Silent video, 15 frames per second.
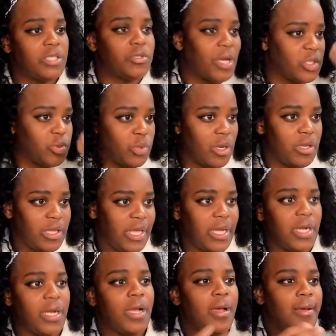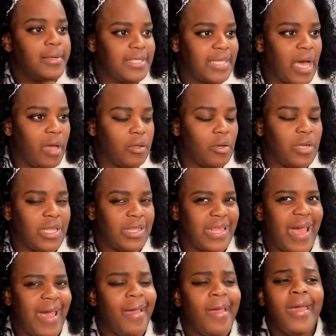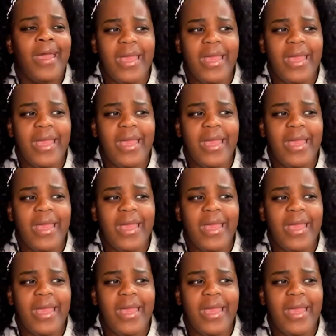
So I just went on there, downloaded that.